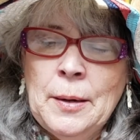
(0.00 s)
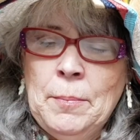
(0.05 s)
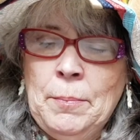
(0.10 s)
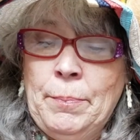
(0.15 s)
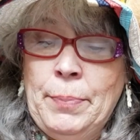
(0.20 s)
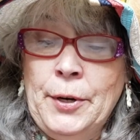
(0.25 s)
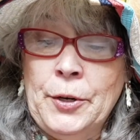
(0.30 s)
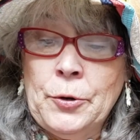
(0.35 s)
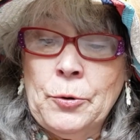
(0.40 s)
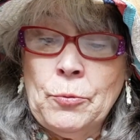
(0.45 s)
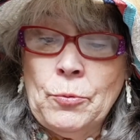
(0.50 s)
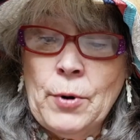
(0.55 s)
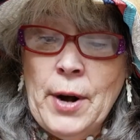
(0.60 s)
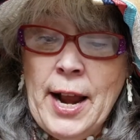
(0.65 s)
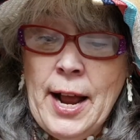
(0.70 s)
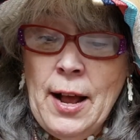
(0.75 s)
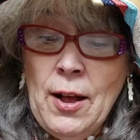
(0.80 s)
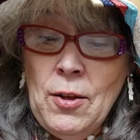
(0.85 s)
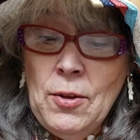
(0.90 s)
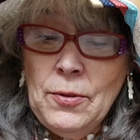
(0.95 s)
But
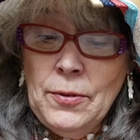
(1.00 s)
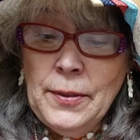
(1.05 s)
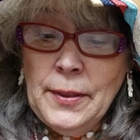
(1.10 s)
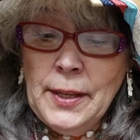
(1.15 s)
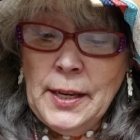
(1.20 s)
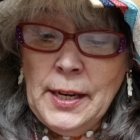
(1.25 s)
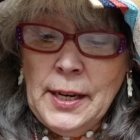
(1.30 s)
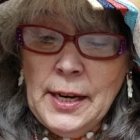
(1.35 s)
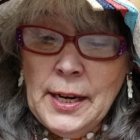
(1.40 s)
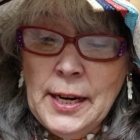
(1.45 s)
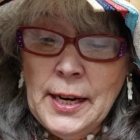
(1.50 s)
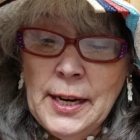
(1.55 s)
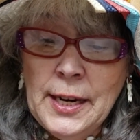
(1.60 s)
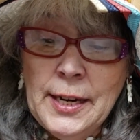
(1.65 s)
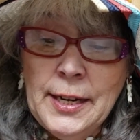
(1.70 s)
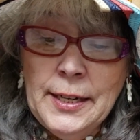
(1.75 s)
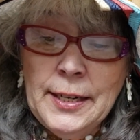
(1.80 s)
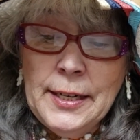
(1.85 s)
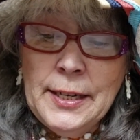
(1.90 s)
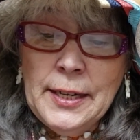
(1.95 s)
around the
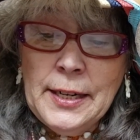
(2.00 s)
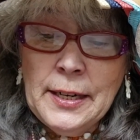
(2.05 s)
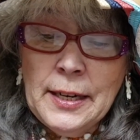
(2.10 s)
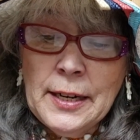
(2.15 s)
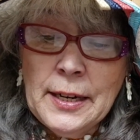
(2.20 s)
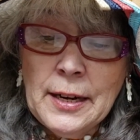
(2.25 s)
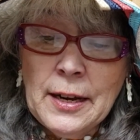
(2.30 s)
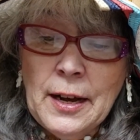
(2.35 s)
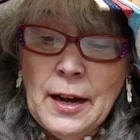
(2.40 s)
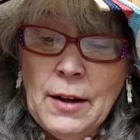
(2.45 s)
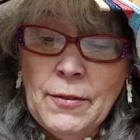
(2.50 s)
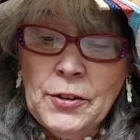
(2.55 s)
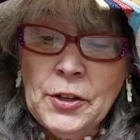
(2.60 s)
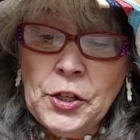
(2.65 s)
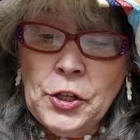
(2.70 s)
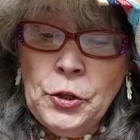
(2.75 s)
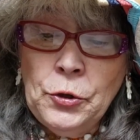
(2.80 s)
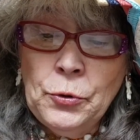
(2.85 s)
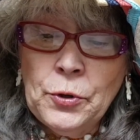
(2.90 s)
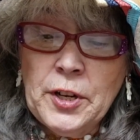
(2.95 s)
end of a
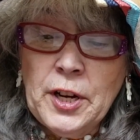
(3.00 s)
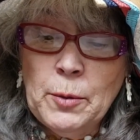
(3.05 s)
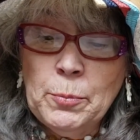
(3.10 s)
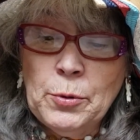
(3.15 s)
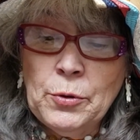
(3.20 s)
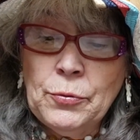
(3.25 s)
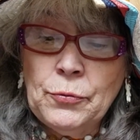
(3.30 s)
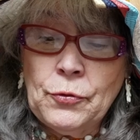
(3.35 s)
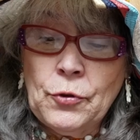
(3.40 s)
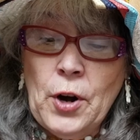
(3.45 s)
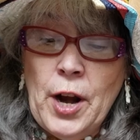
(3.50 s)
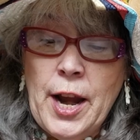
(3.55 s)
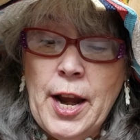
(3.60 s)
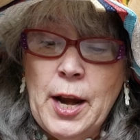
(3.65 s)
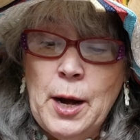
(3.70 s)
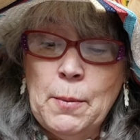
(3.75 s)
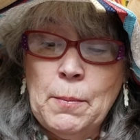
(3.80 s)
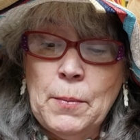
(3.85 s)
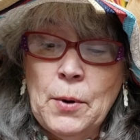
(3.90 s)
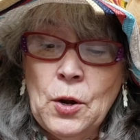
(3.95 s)
cucumber
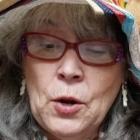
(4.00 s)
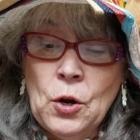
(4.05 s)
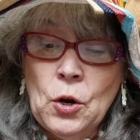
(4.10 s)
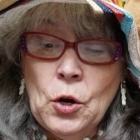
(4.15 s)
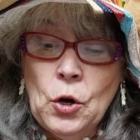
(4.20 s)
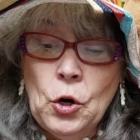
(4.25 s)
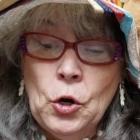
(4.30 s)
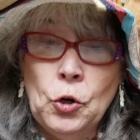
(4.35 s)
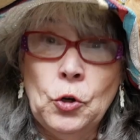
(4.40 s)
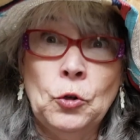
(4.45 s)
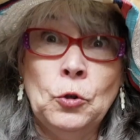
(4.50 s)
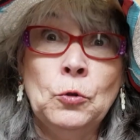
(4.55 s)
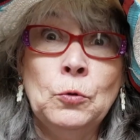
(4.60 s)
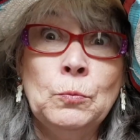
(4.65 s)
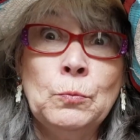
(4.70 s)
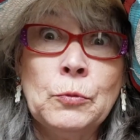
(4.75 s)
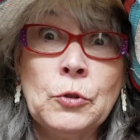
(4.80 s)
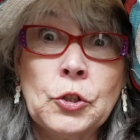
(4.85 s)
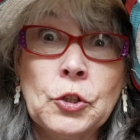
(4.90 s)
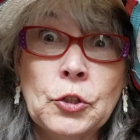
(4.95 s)
frame,
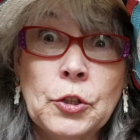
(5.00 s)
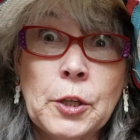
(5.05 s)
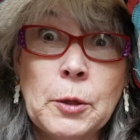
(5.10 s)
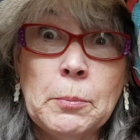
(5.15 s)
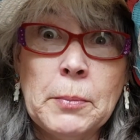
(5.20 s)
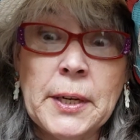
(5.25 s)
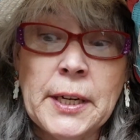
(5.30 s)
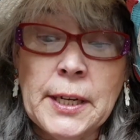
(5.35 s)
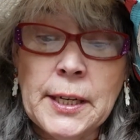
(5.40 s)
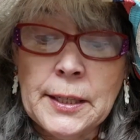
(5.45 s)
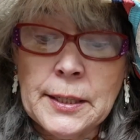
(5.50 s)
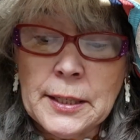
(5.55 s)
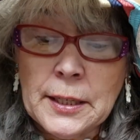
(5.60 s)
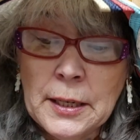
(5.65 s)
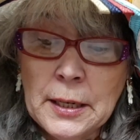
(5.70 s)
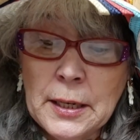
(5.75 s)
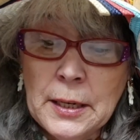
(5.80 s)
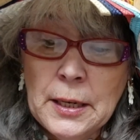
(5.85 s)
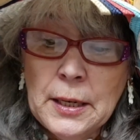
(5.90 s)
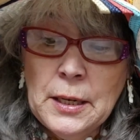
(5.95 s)
whom should he meet
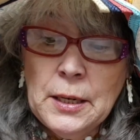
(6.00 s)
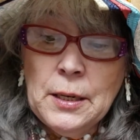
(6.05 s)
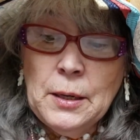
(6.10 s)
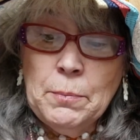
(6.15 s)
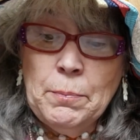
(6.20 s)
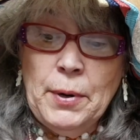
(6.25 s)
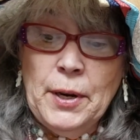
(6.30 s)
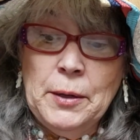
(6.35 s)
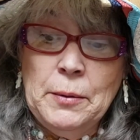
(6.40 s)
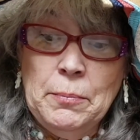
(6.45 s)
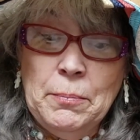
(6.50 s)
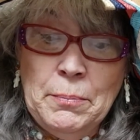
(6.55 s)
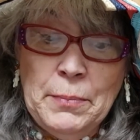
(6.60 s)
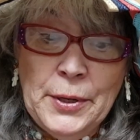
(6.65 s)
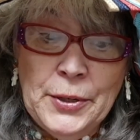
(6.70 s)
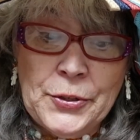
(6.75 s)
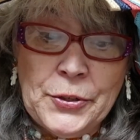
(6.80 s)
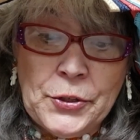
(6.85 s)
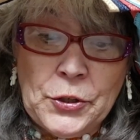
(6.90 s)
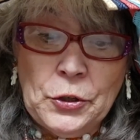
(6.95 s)
but
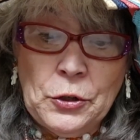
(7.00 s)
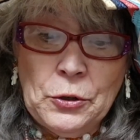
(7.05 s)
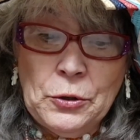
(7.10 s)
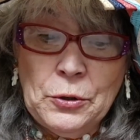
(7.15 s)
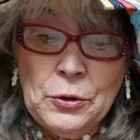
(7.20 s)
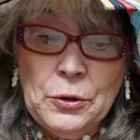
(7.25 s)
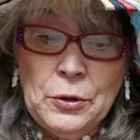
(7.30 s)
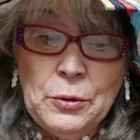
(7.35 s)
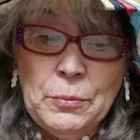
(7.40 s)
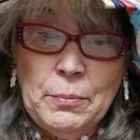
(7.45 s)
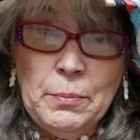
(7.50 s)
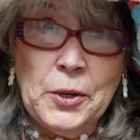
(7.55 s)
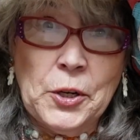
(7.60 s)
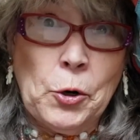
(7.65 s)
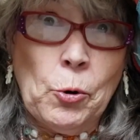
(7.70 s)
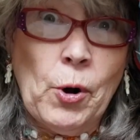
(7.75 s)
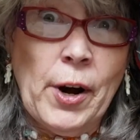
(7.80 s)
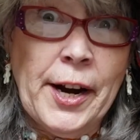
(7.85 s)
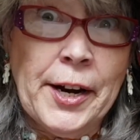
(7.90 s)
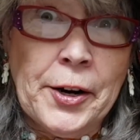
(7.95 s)
Mr.
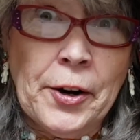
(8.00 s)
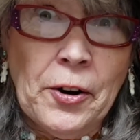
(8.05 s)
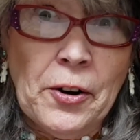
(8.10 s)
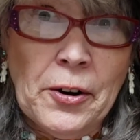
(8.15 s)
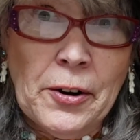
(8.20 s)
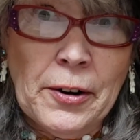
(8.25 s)
McGregor?